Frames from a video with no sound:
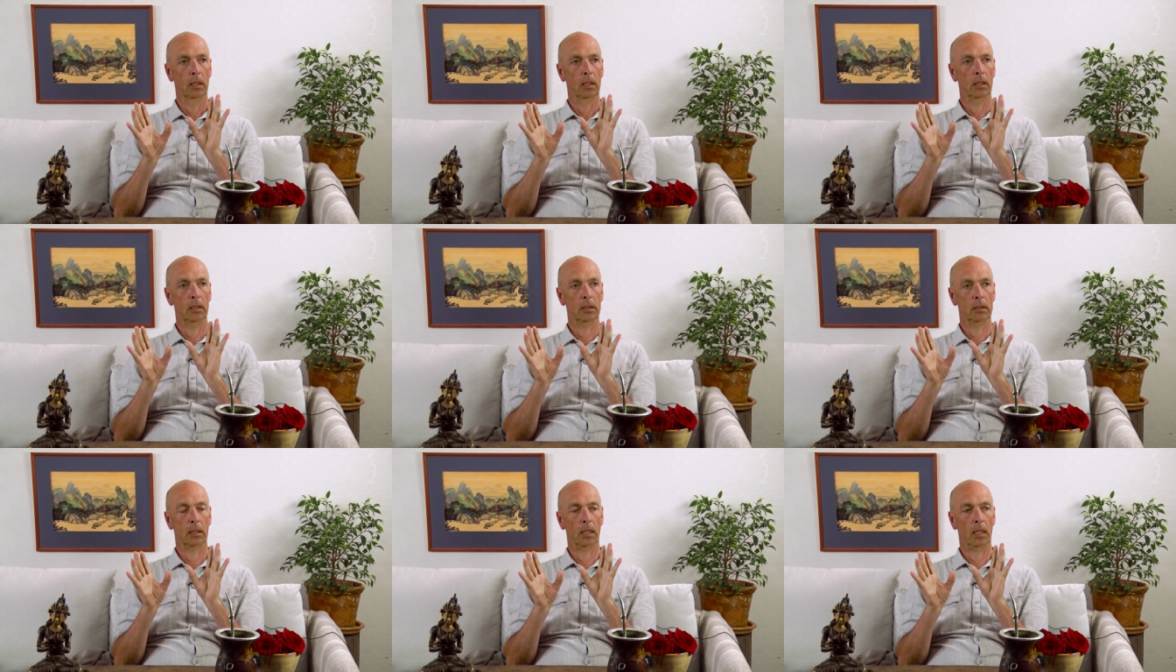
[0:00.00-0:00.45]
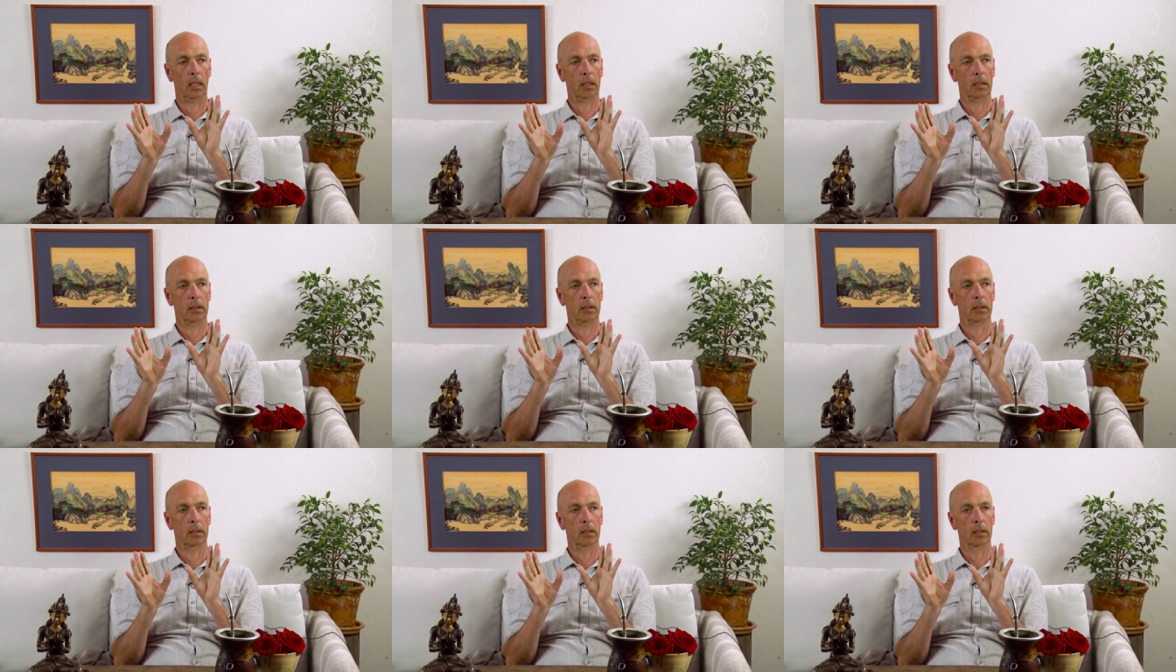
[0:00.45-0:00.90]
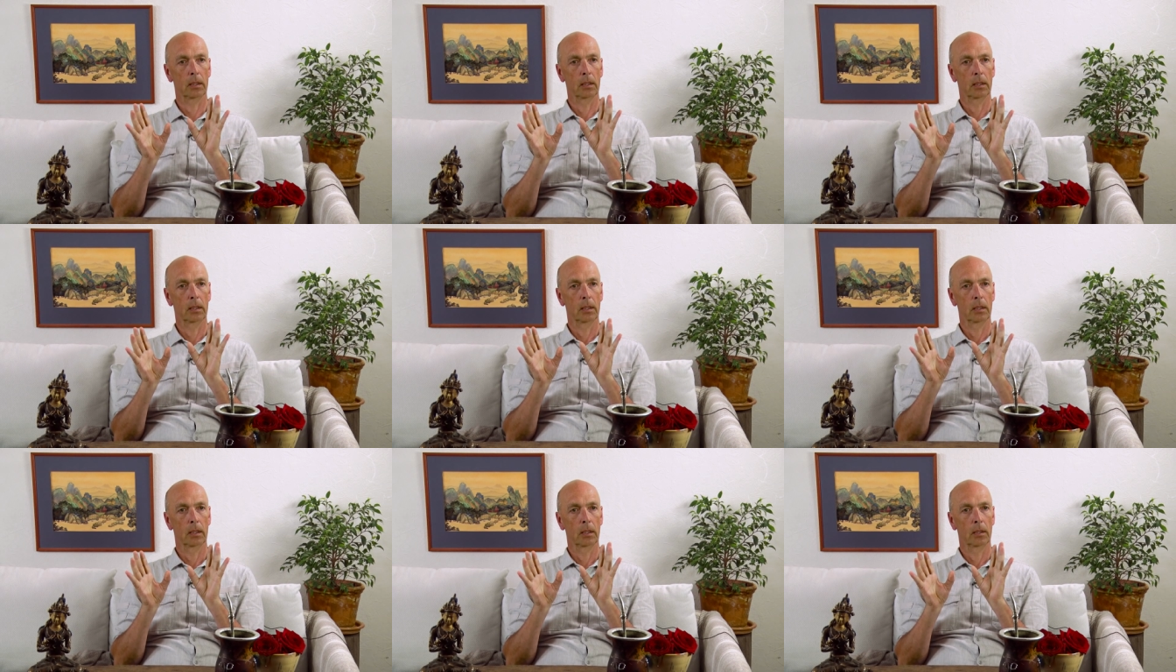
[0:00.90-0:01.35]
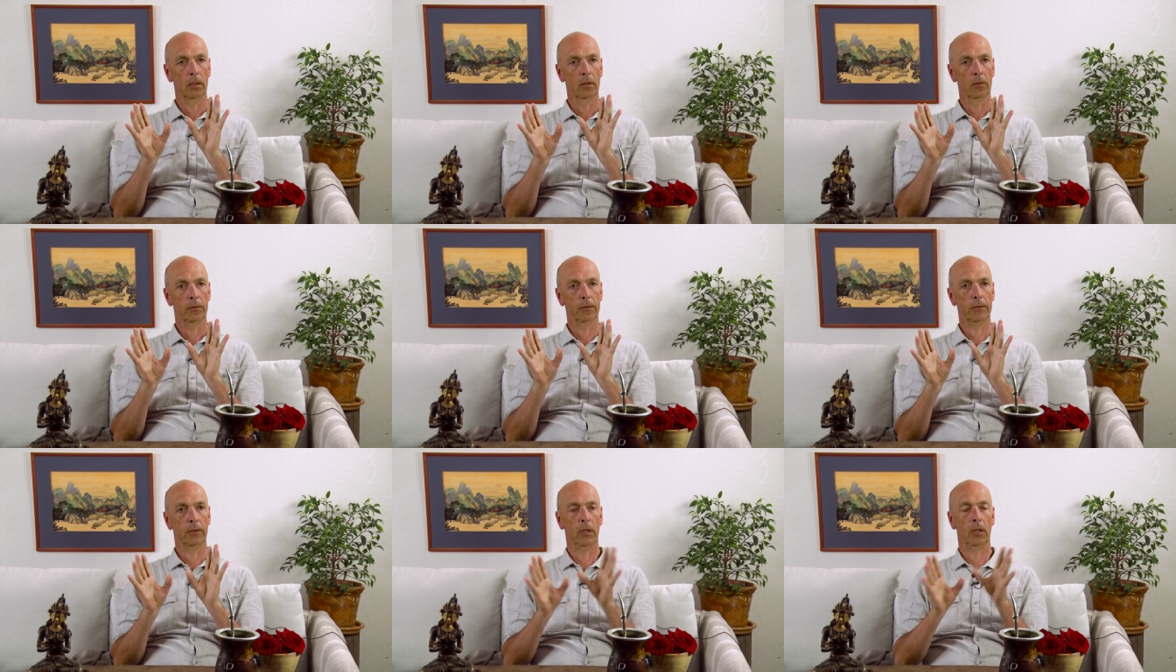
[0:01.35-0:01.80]
He says,
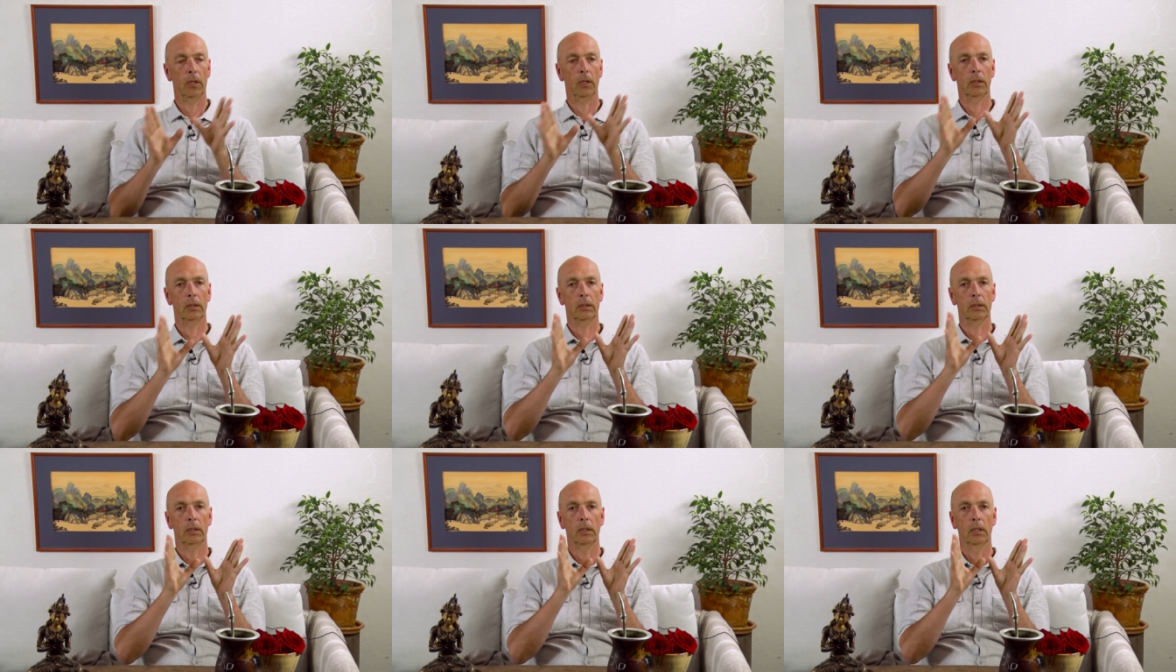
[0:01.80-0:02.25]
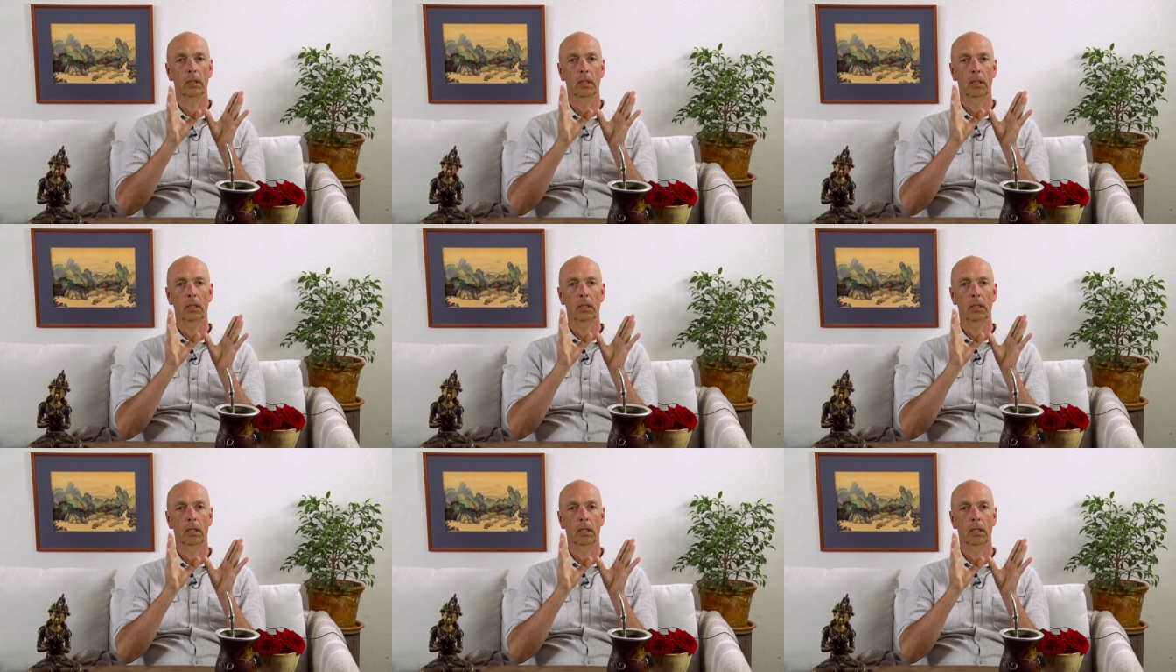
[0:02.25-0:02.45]
first,